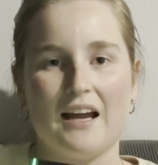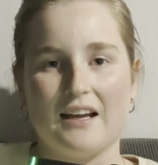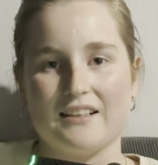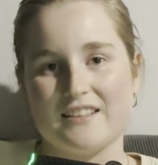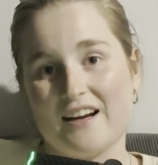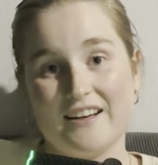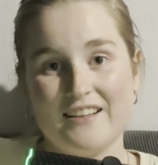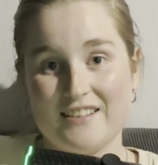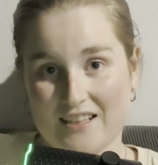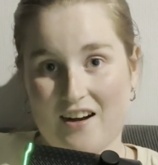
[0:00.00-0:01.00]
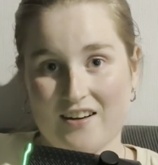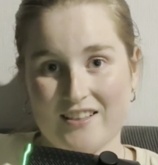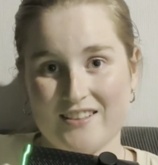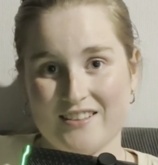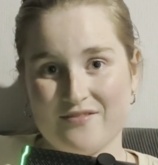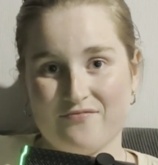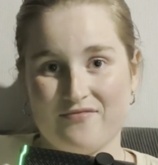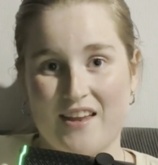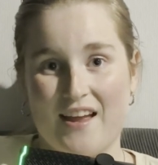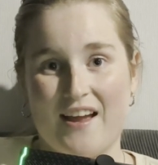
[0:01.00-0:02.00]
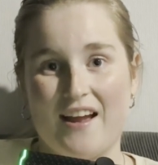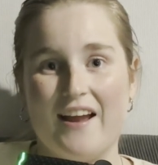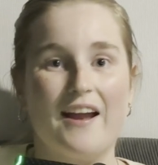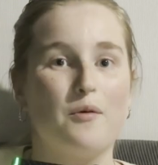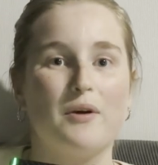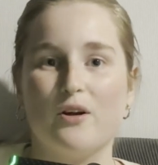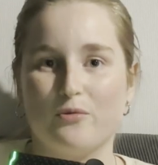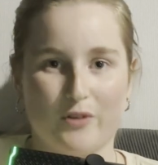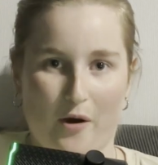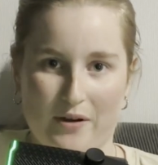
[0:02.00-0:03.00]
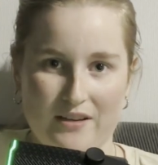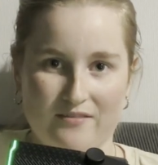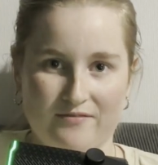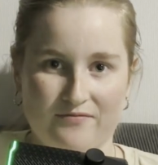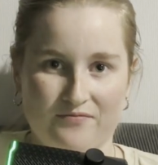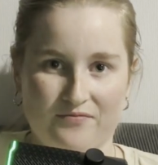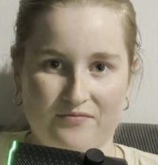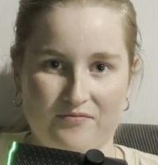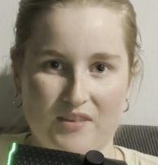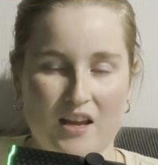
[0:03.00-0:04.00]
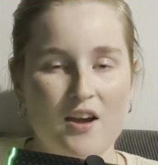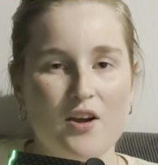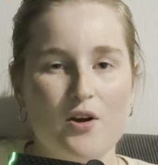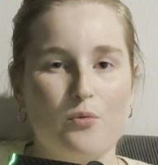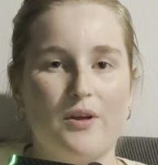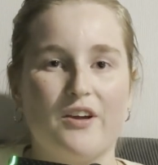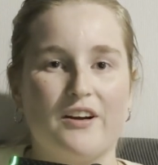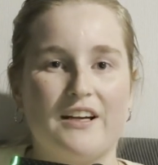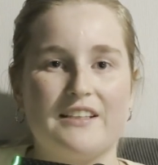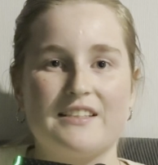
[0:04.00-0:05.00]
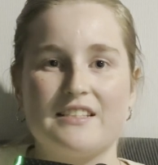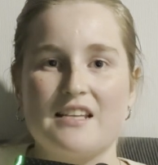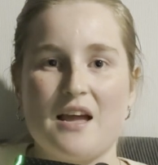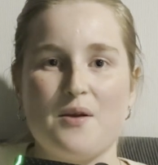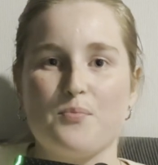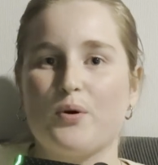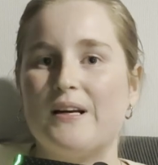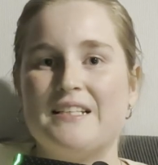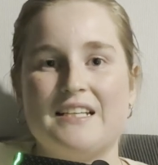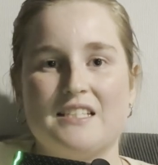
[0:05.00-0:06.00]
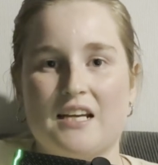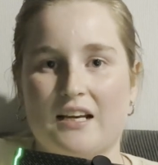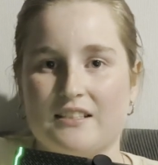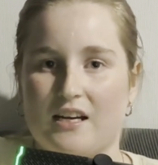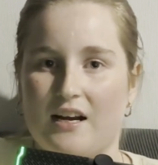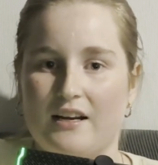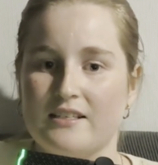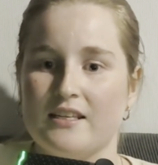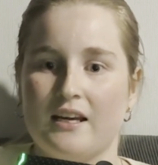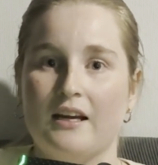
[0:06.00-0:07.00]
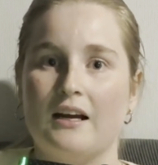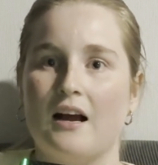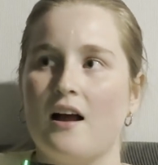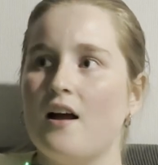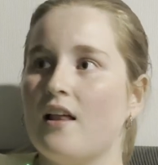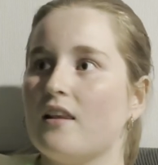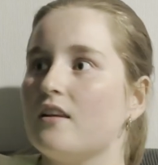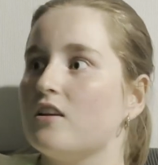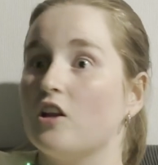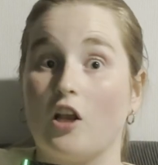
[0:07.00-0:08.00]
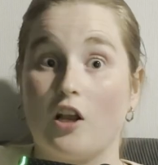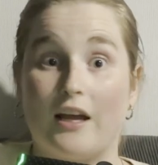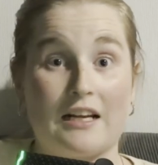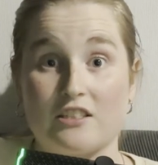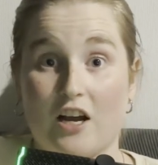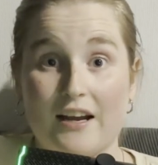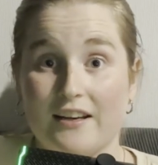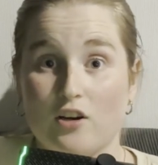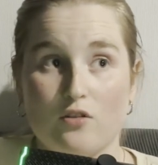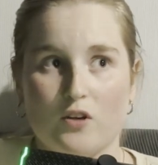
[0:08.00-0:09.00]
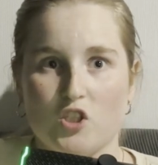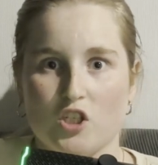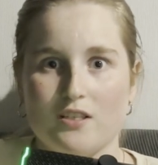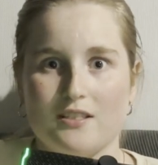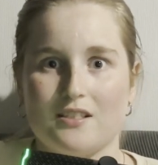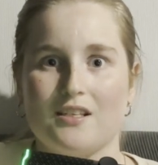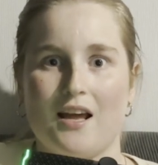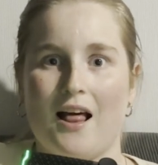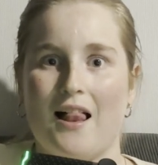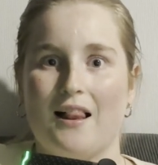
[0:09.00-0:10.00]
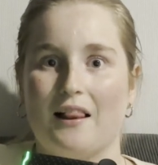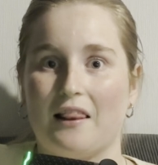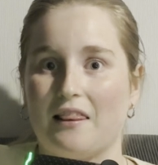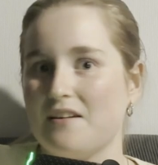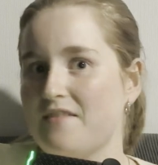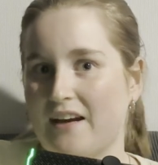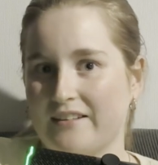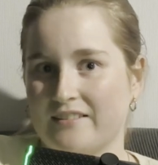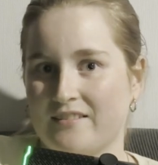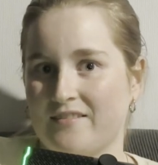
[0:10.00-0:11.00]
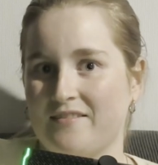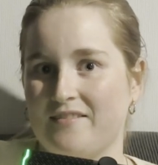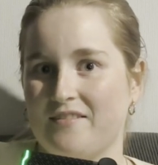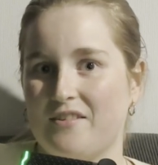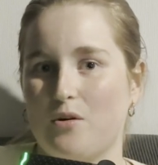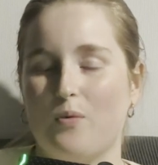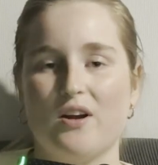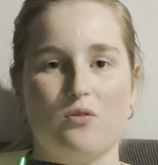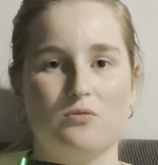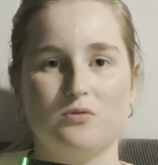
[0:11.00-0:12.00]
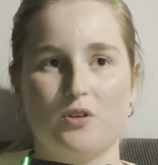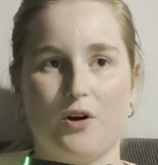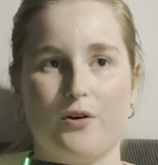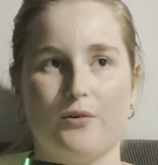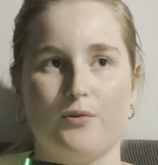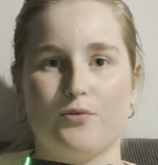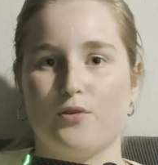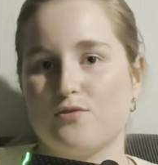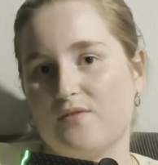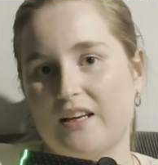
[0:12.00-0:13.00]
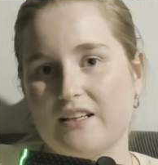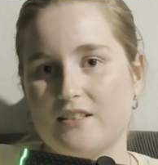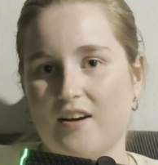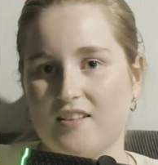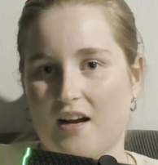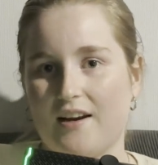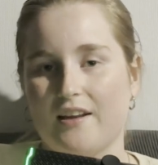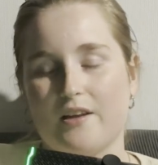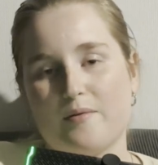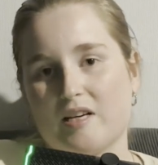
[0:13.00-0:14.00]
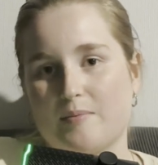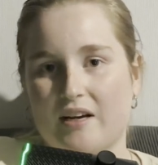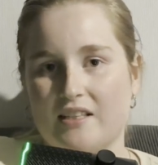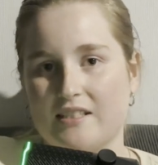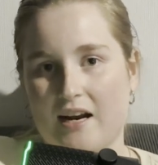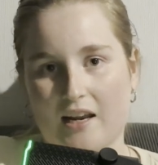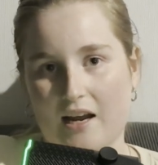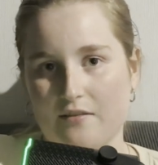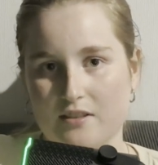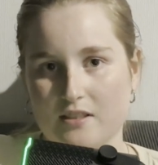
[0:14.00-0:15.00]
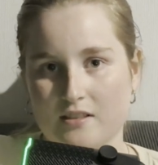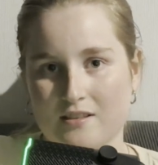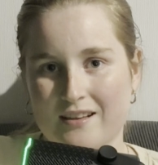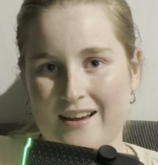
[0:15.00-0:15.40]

Anxiety sucks, and we all know it. Whether it's pre-test anxiety, anxiety over just living, we all know those feelings of anxiety that we experience in our lives.